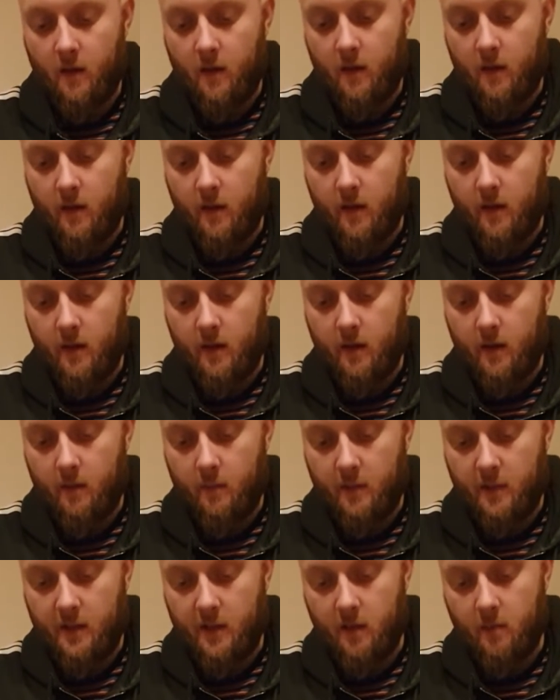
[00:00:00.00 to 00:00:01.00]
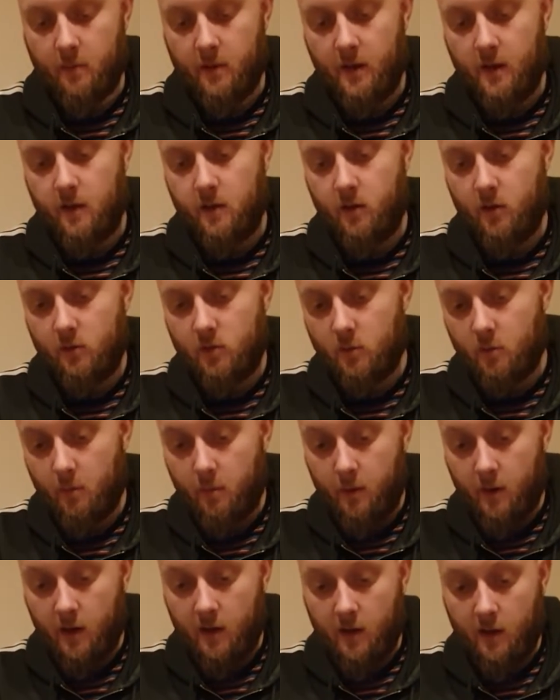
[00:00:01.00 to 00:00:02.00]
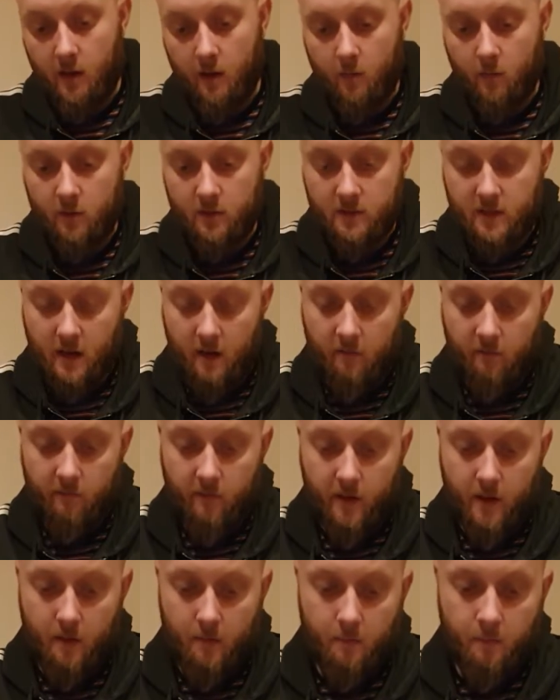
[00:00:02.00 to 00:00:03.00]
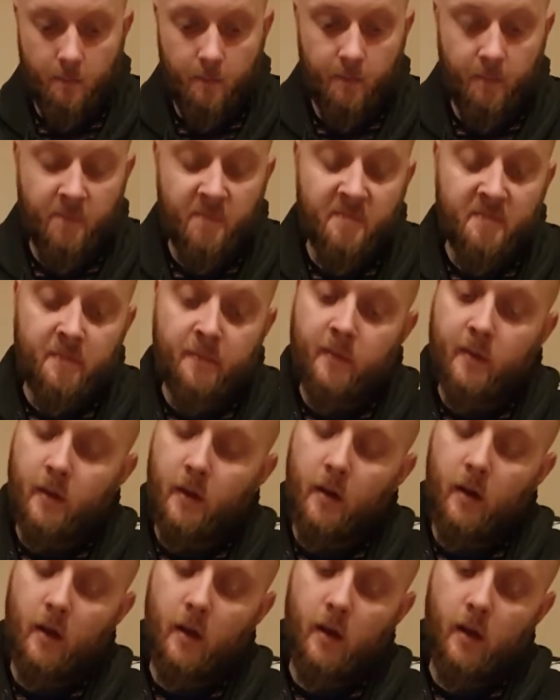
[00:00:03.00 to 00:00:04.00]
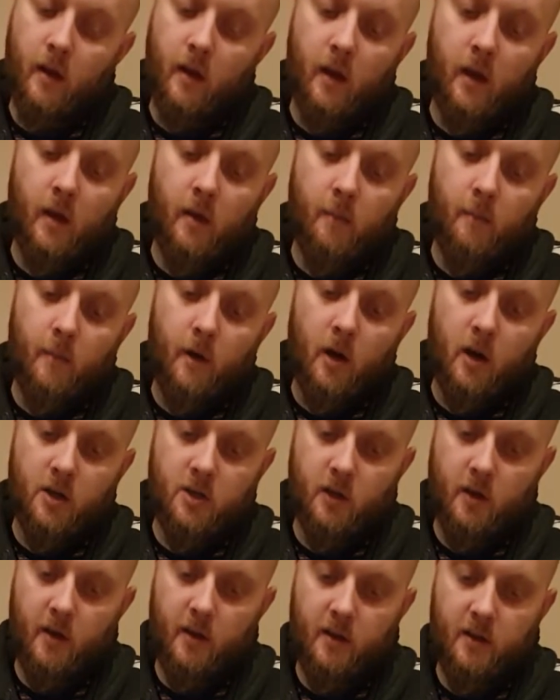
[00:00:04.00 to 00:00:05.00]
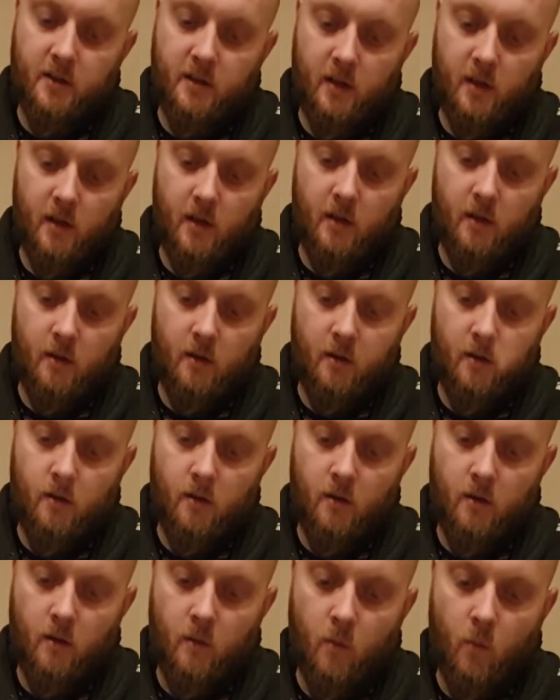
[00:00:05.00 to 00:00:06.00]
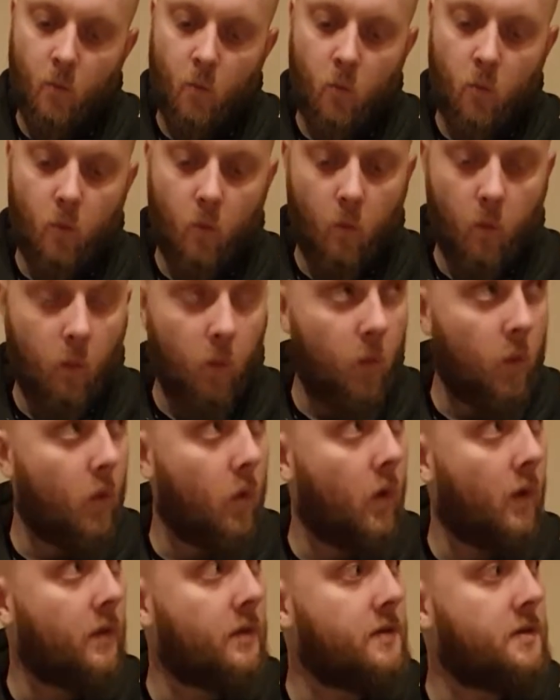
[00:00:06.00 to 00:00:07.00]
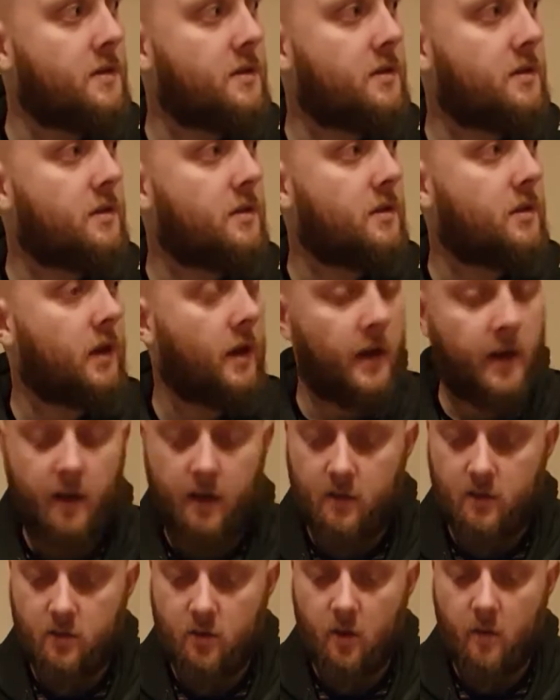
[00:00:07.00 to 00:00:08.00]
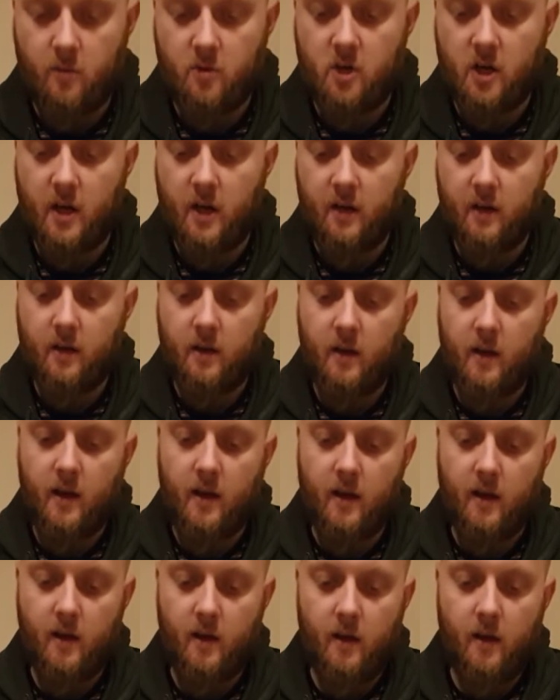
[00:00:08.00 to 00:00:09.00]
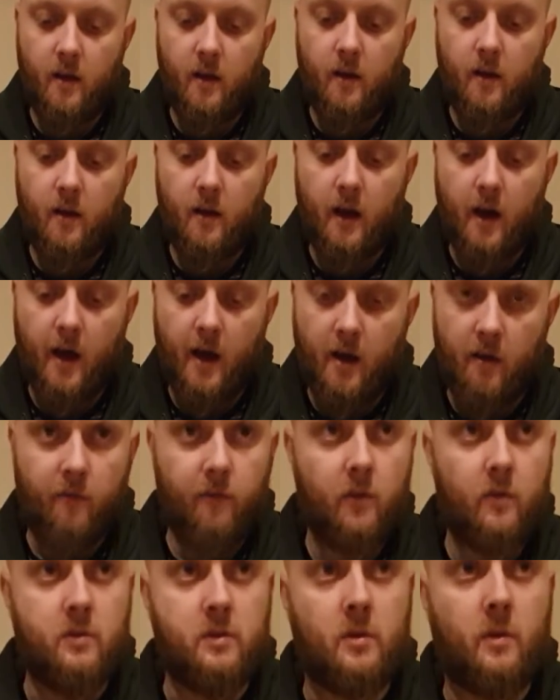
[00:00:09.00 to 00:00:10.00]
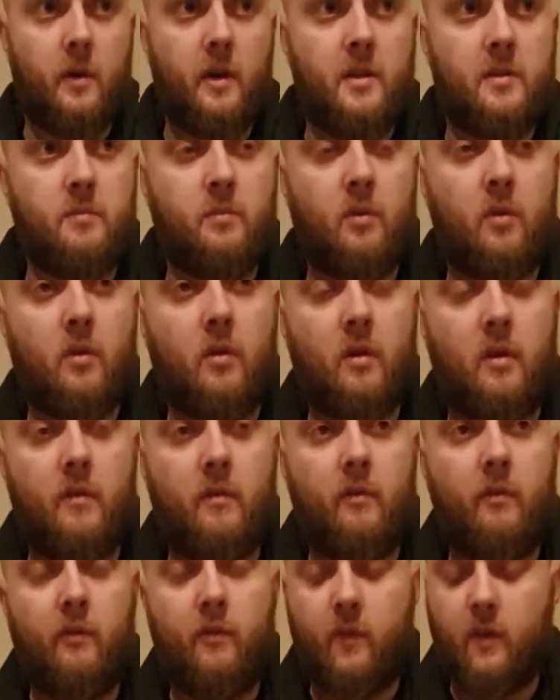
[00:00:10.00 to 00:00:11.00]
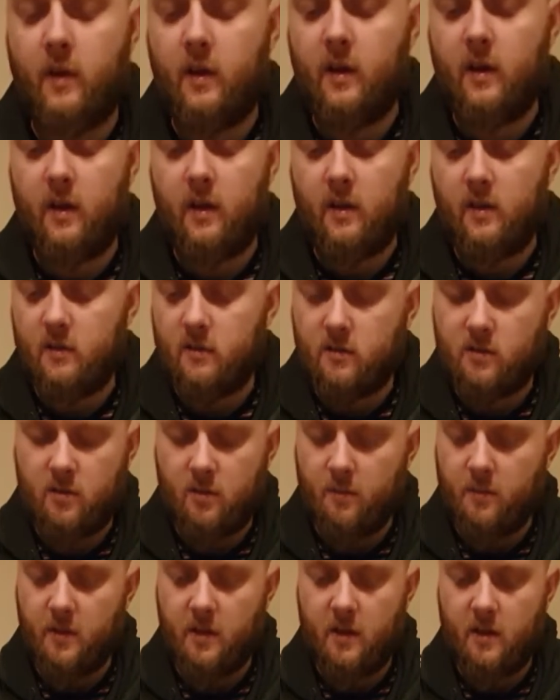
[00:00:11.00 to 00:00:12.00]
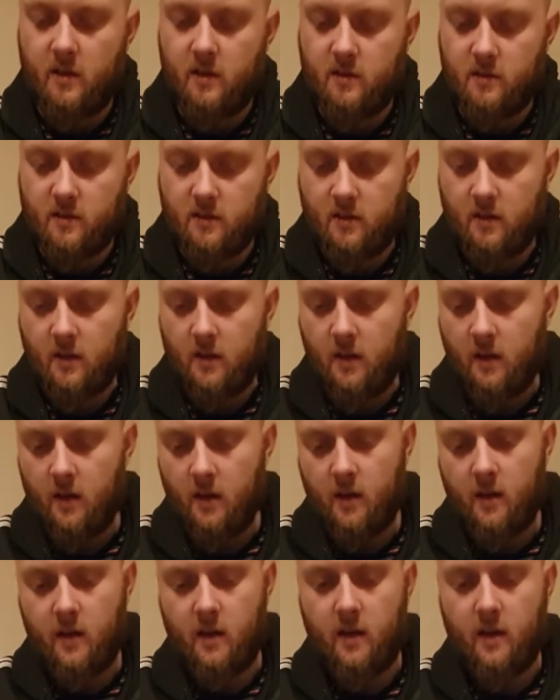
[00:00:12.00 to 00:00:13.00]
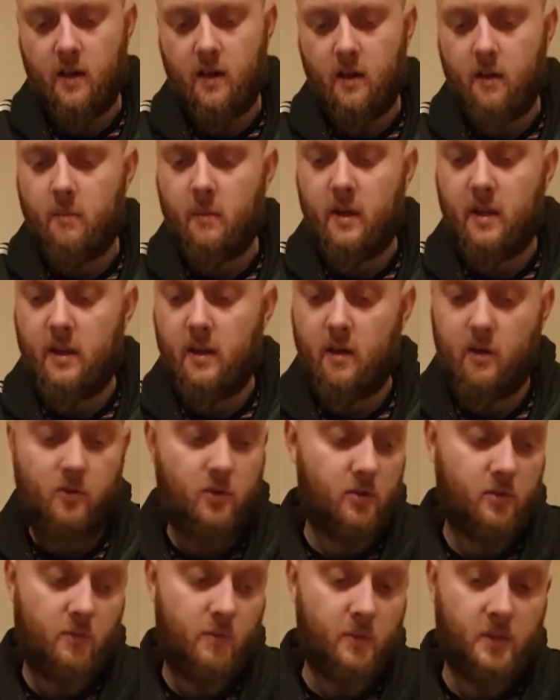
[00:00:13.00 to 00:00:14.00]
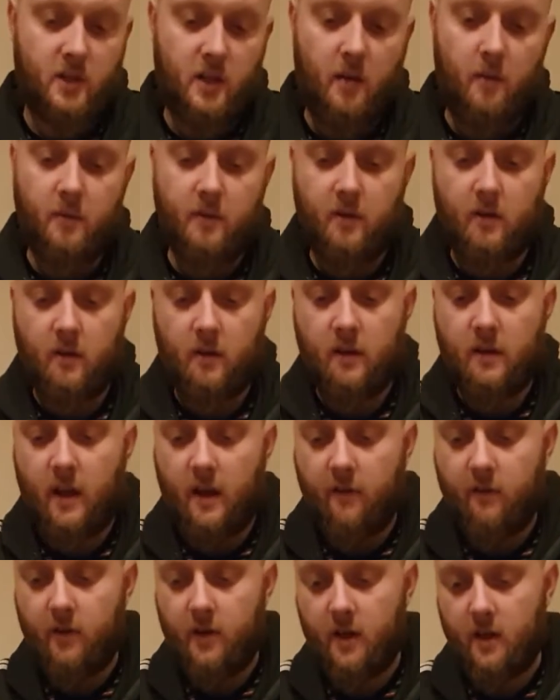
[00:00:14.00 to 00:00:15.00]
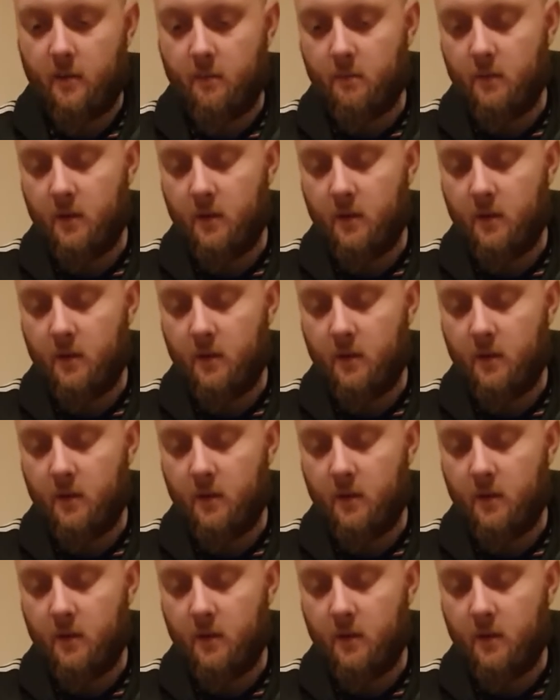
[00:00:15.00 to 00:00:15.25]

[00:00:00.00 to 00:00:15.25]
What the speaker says: And then you play 2 Super Poly and 1 Starving Venom. I sided this in once against Cyber Dragon, and I fused away his board of Infinity and something else, and then I just was able to attack for a game.